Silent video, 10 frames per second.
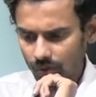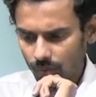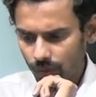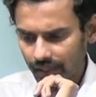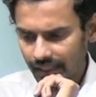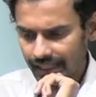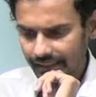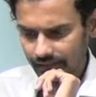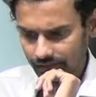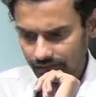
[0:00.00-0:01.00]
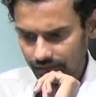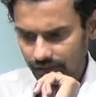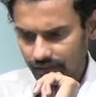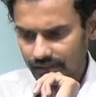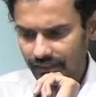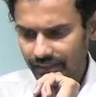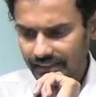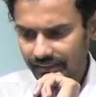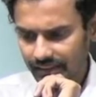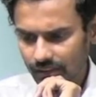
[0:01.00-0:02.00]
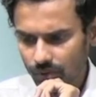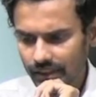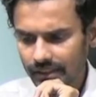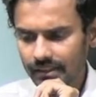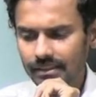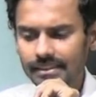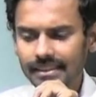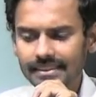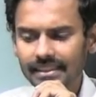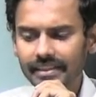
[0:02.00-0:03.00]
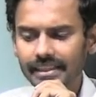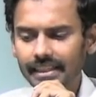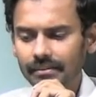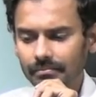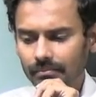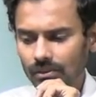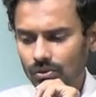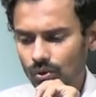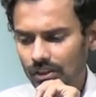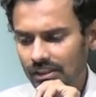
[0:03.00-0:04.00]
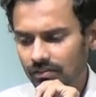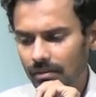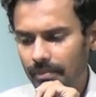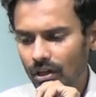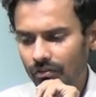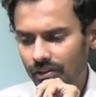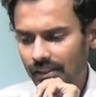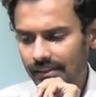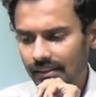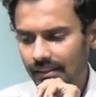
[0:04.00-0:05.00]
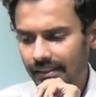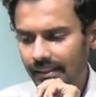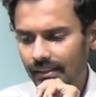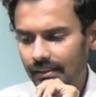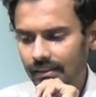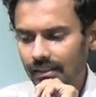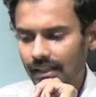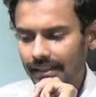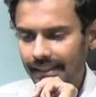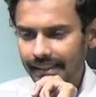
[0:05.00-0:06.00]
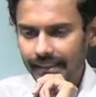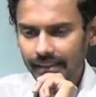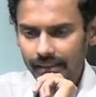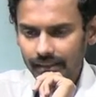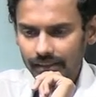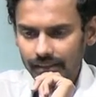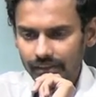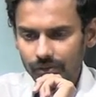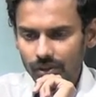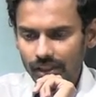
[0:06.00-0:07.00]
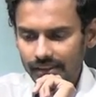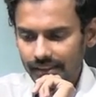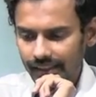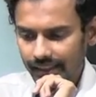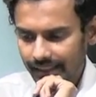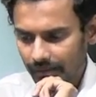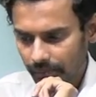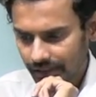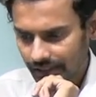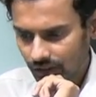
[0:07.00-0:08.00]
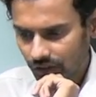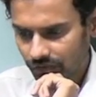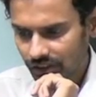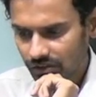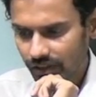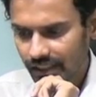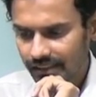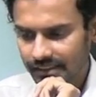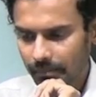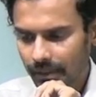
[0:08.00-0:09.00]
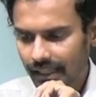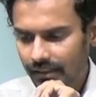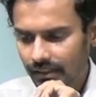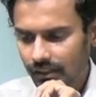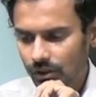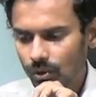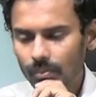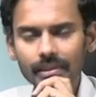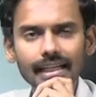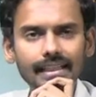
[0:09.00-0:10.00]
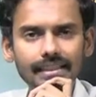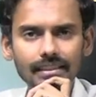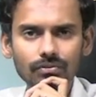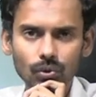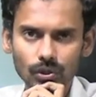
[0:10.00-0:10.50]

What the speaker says: 1,77,670. So this will be after third year, and again if you consider 10% of this one and subtract, you will be getting the fourth